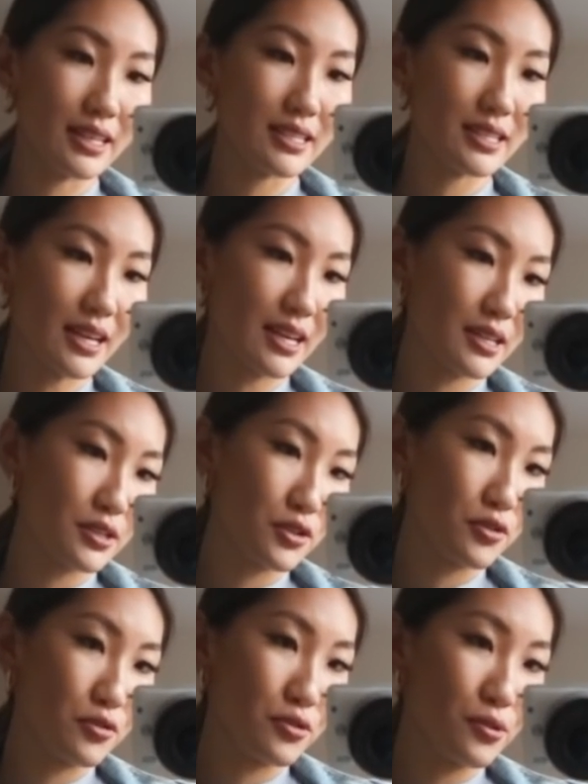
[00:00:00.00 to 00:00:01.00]
This says
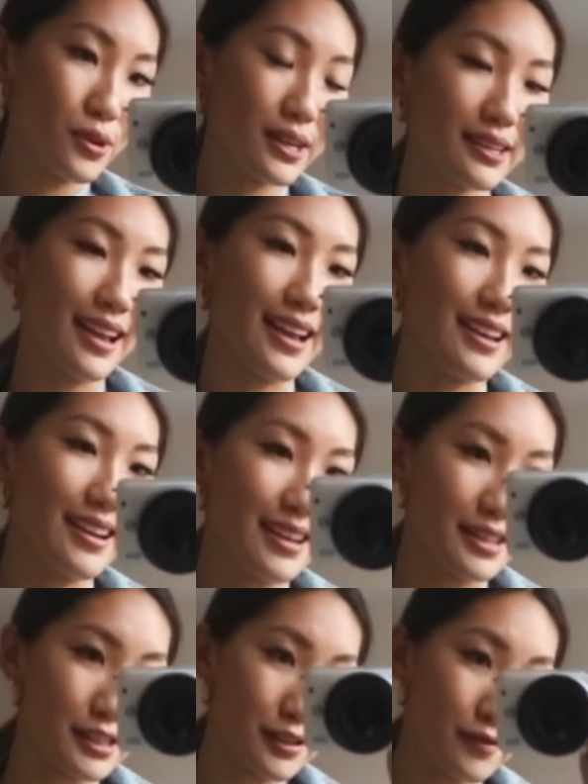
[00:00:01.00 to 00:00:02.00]
New York and
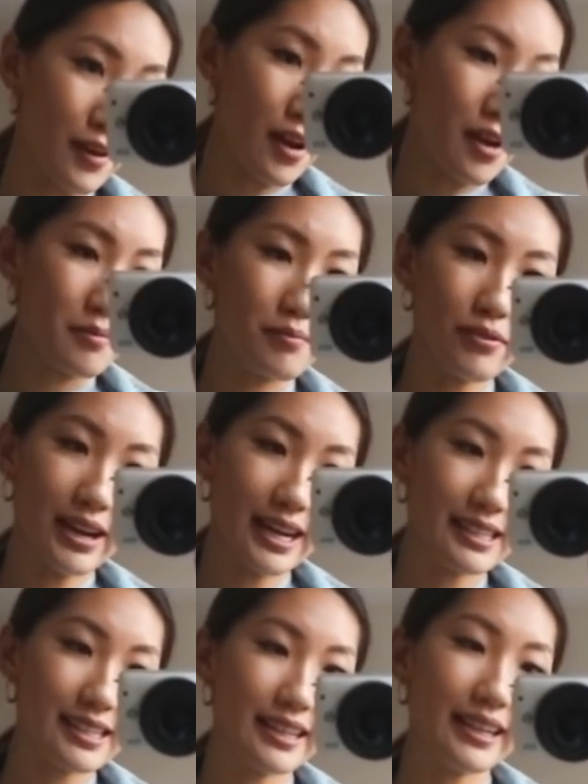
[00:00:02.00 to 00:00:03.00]
it's from
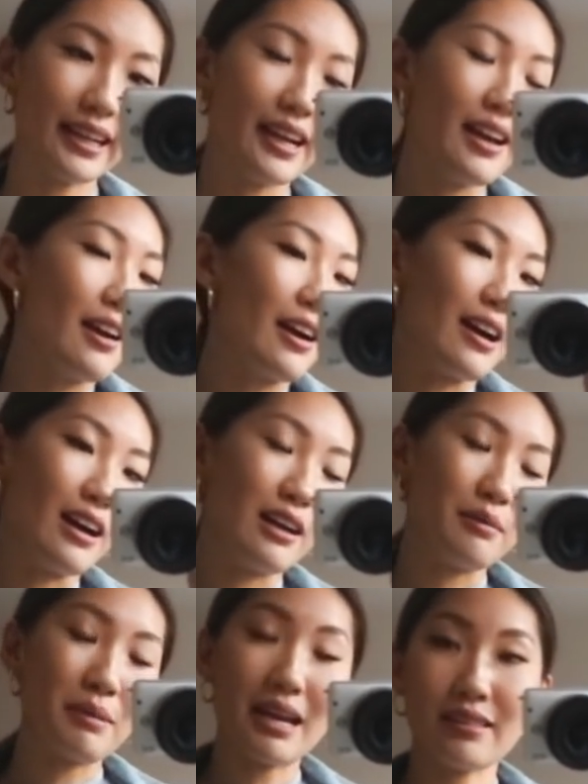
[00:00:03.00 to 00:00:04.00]
Brandy.
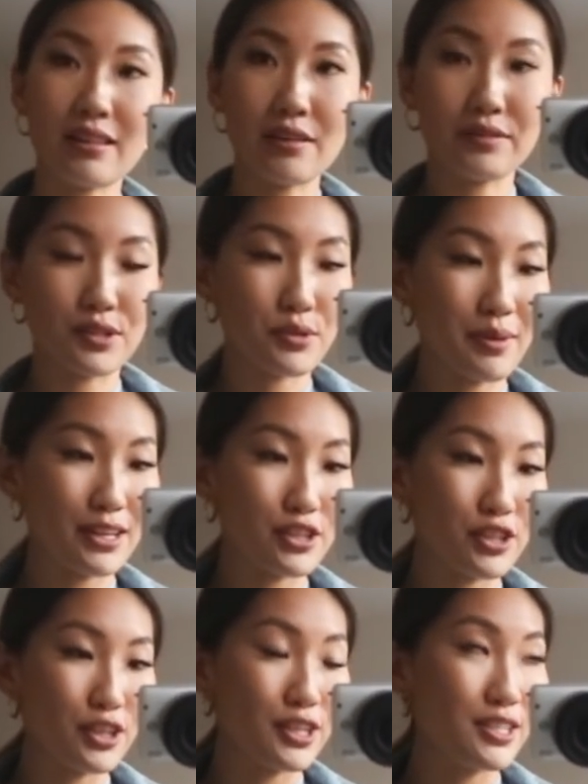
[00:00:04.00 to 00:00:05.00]
Um, I love their
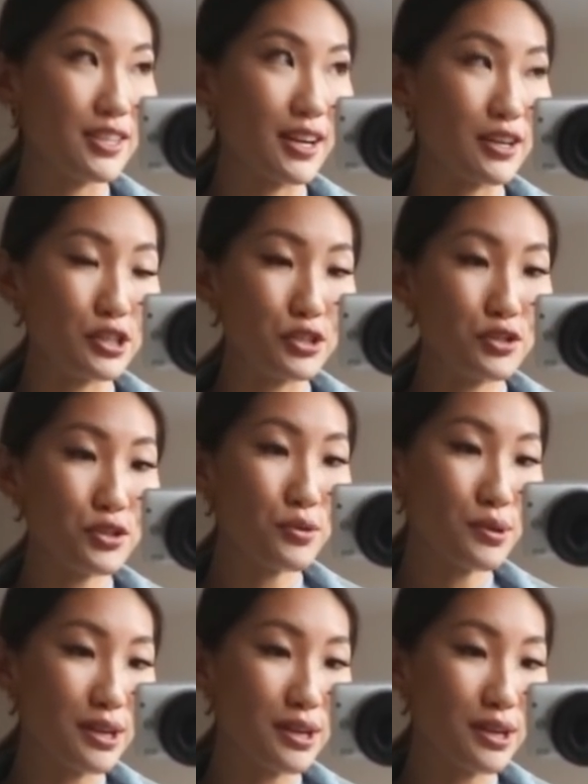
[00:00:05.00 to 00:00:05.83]
sweatshirts. They are just so